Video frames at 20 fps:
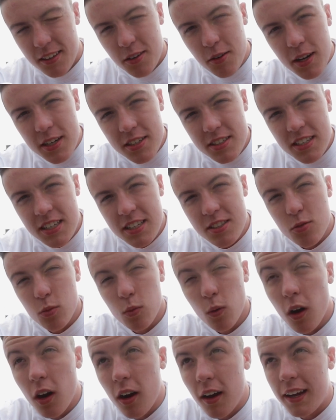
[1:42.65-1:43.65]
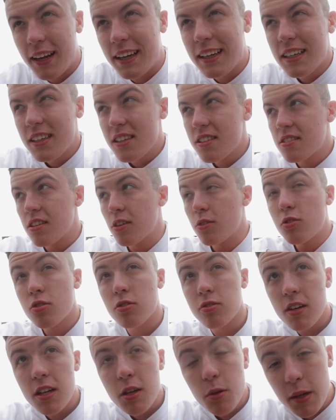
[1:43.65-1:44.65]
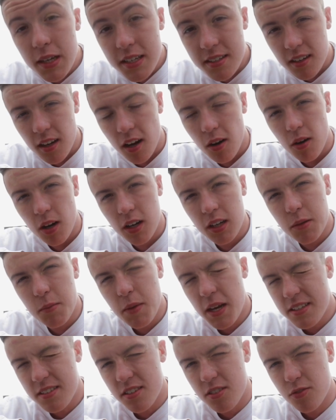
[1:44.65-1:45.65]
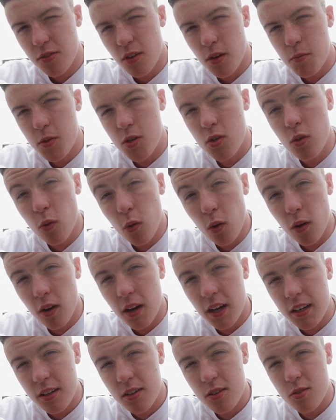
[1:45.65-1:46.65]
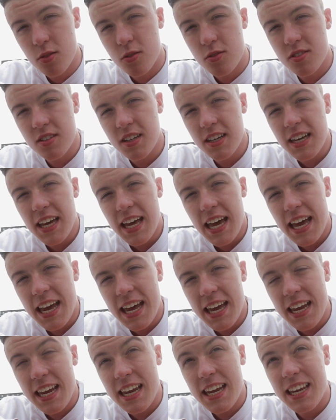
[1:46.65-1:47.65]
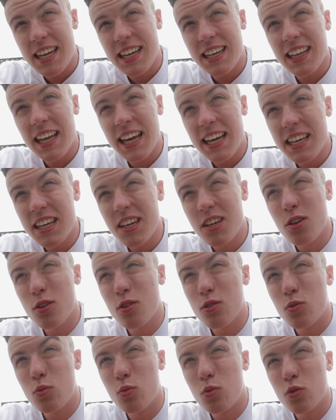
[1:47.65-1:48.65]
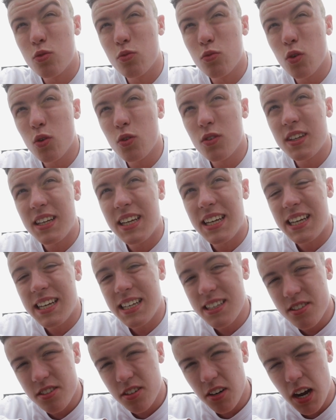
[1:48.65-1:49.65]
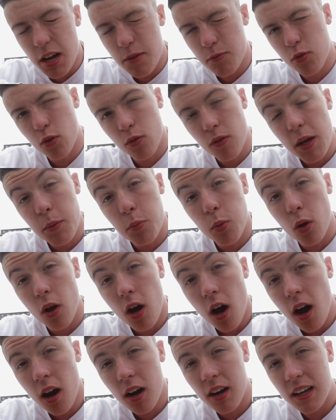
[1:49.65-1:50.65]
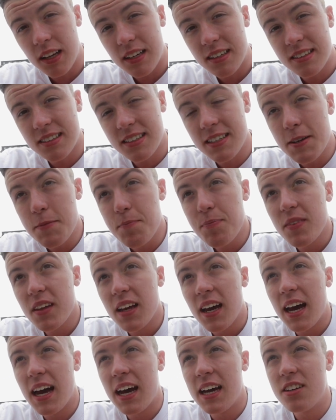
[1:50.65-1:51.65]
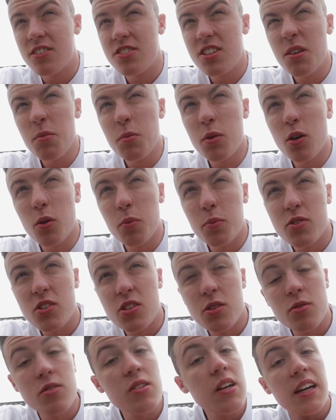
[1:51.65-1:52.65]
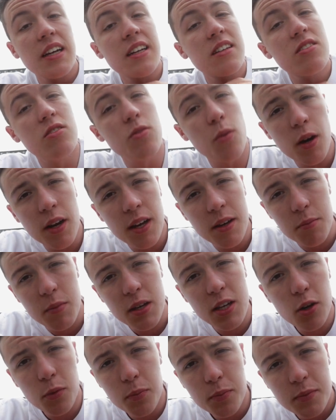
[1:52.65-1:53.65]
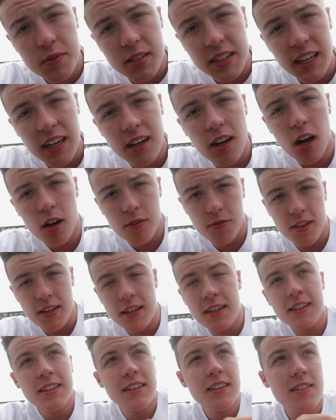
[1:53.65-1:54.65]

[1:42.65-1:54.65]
The question is why? So 3 weeks ago I got a message from Nora, who's a lady who would run the Instagram for Red Bull Ireland. And she hit me up and she was like, do you want to meet up to get a coffee?